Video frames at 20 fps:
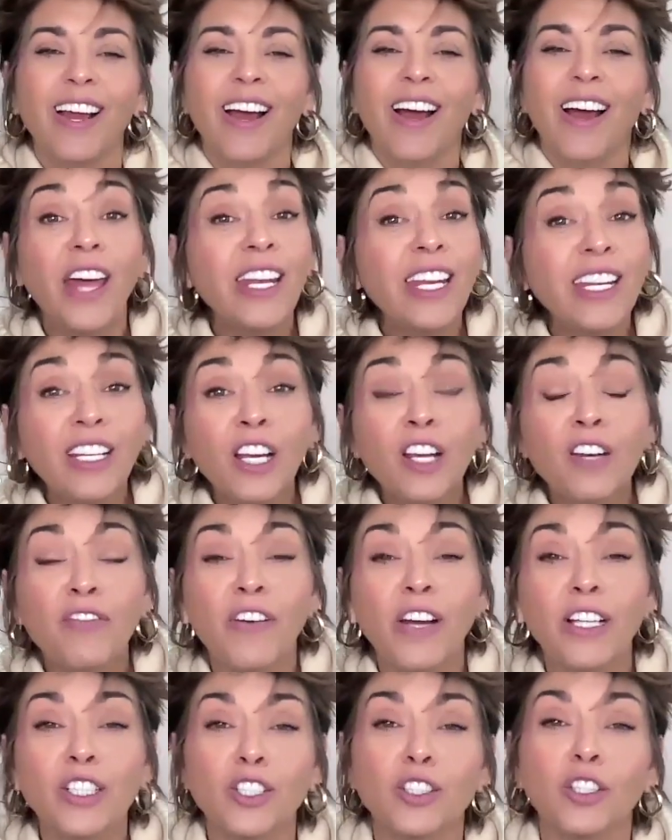Then in
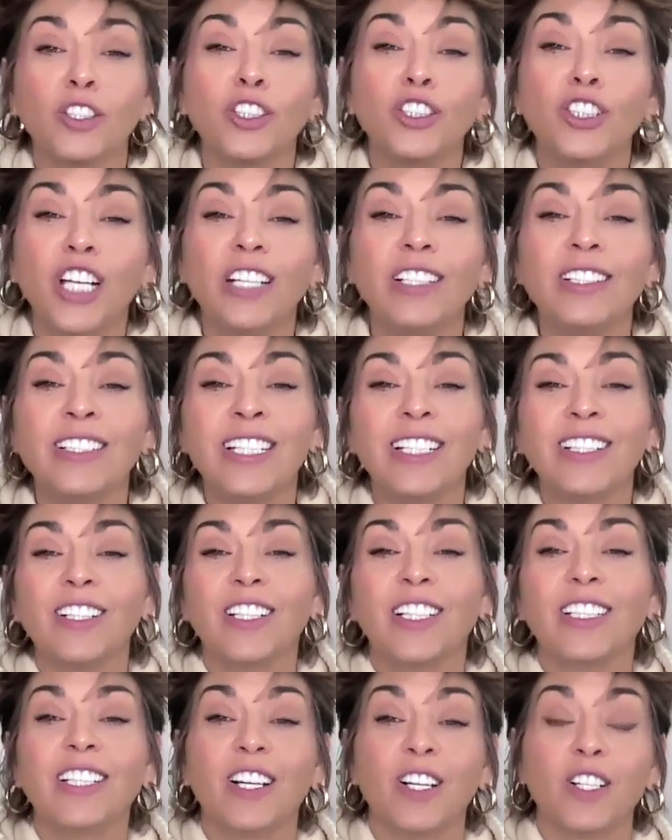confessional, Jen
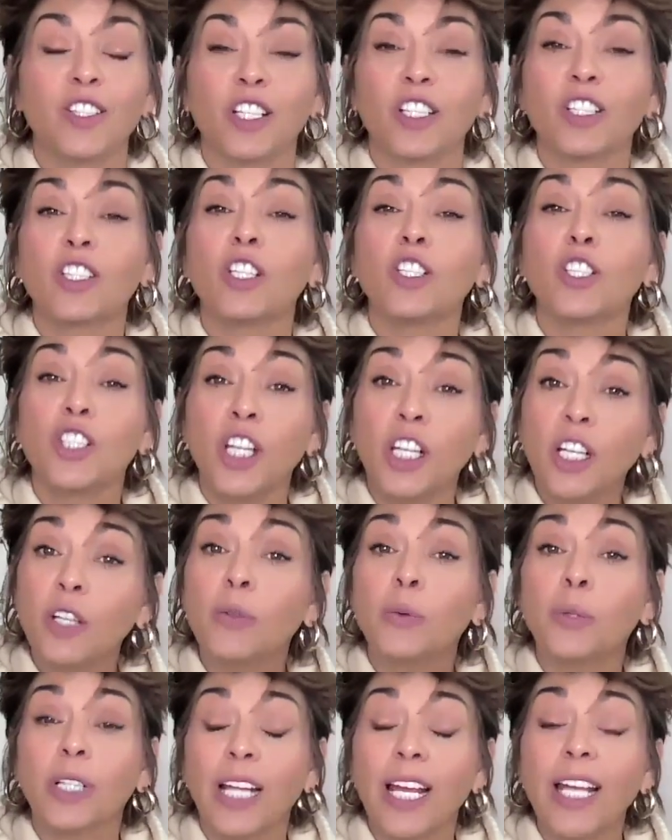Tilly tells us that she can
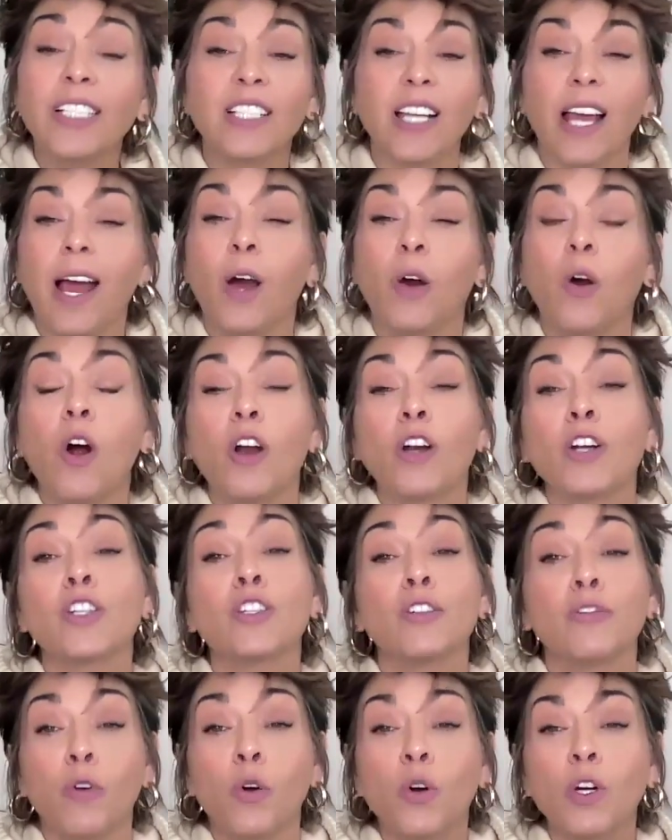relate to how hard
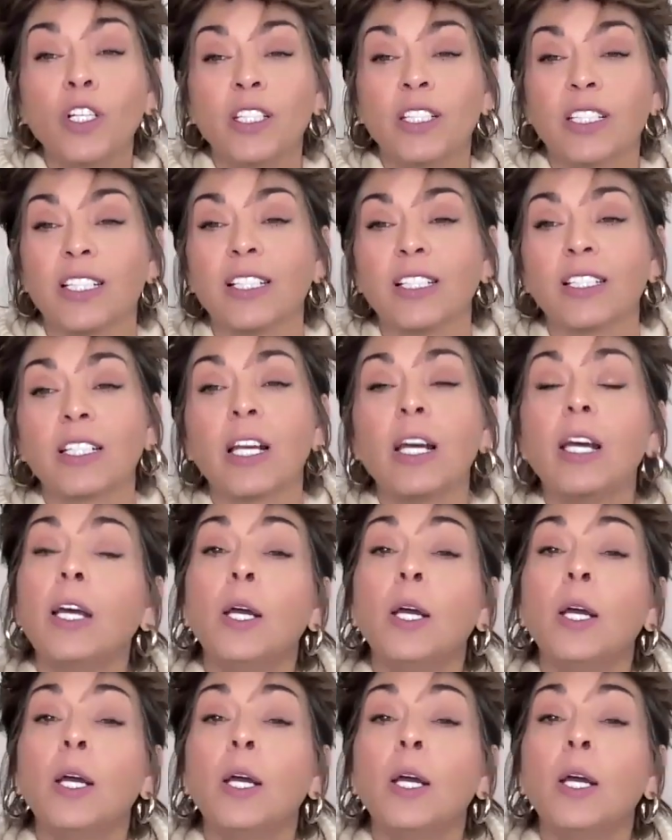divorce is